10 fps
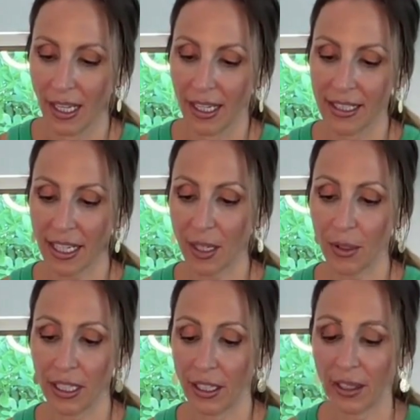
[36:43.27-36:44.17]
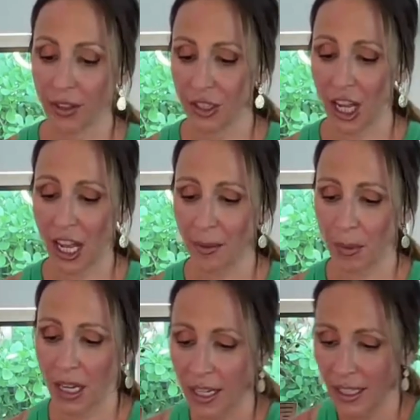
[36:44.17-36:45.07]
Is anyone here on the chat
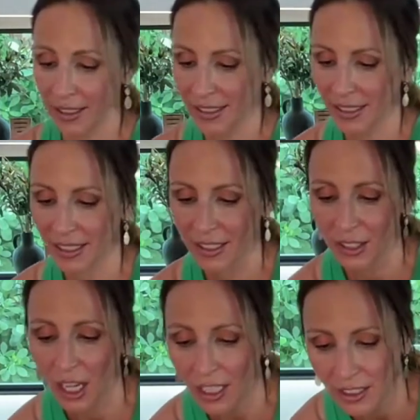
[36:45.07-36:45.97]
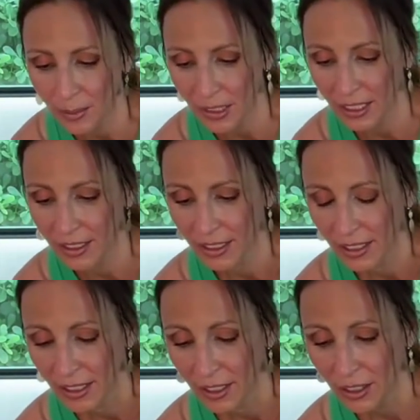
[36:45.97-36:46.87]
box? Talk to me.
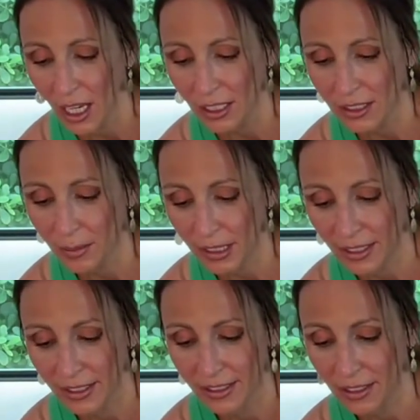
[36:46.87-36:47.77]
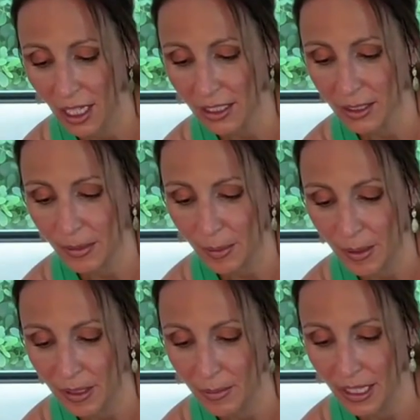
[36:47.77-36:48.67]
Talk to me. Talk to me,
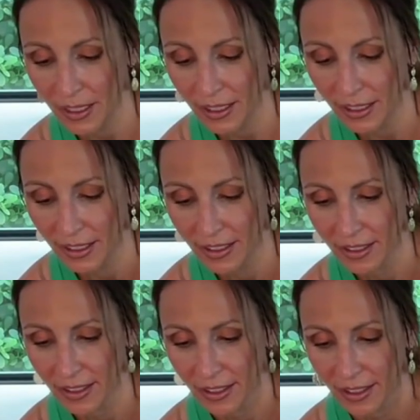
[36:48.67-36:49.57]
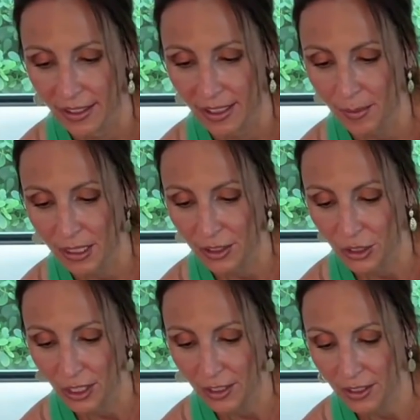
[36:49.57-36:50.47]
BB Body. I'm going to
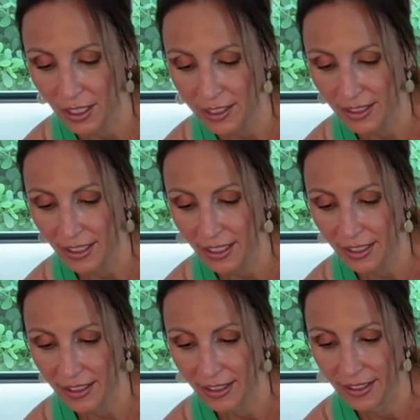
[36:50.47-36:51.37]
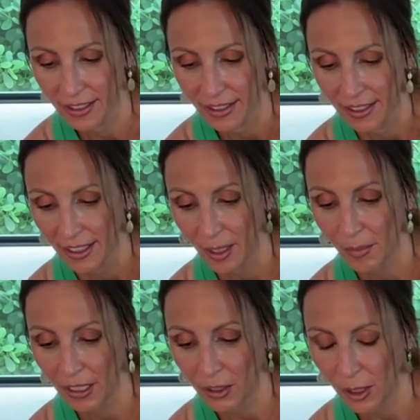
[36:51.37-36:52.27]
try you guys again. I
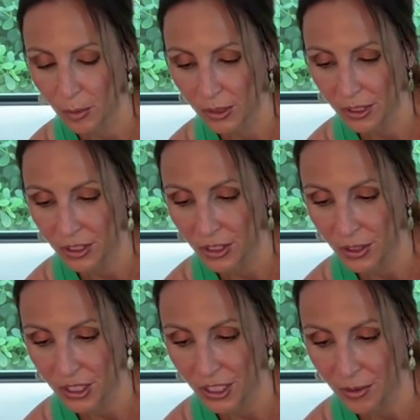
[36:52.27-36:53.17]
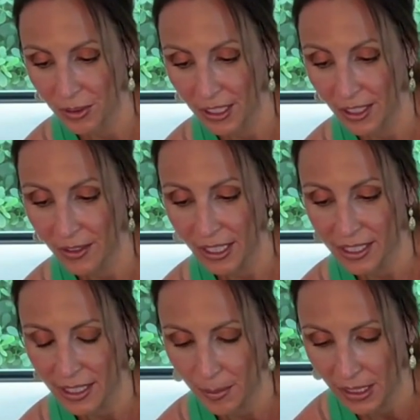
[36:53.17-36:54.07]
might call Brooke just so she can read. Oh, I
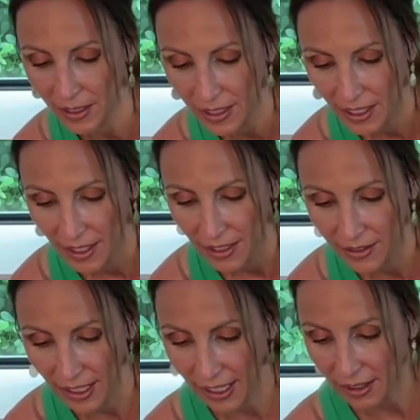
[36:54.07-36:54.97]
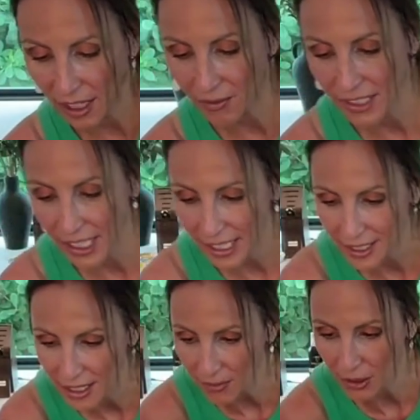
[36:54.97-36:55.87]
see me. Okay, I love
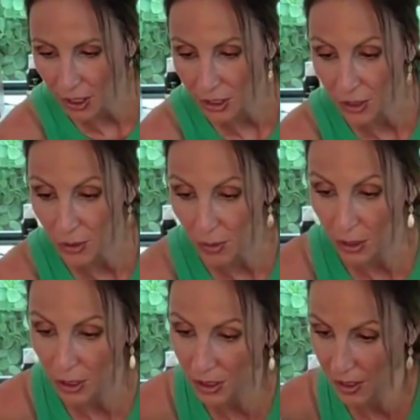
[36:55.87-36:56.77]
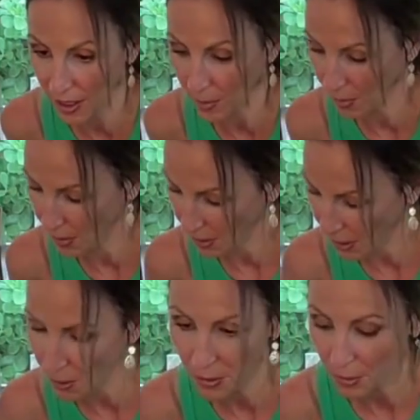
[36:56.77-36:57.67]
dates. Never thought to use ricotta in them.
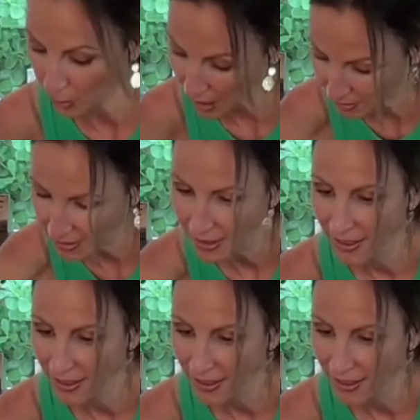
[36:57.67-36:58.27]
Oh, well,